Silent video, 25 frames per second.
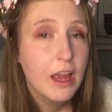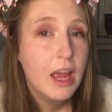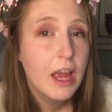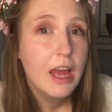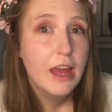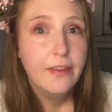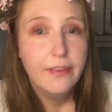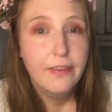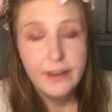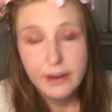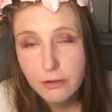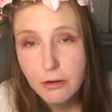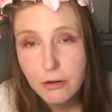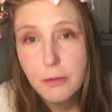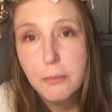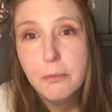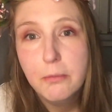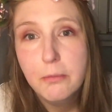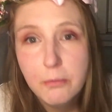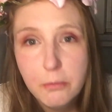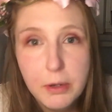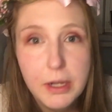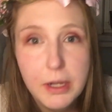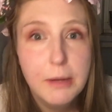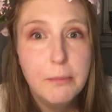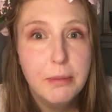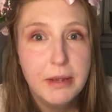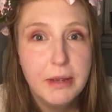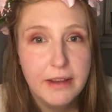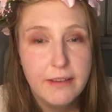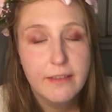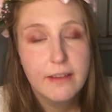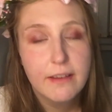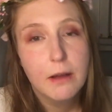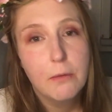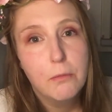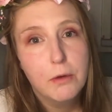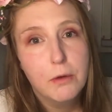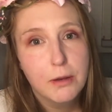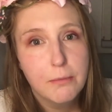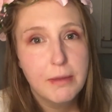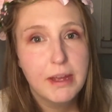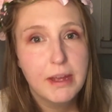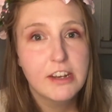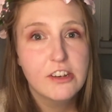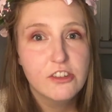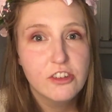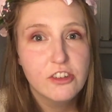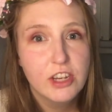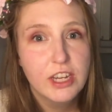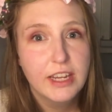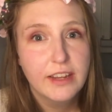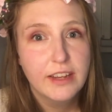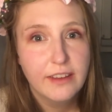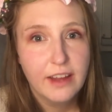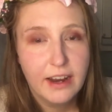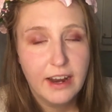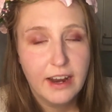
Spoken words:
there will be someone mentioning that,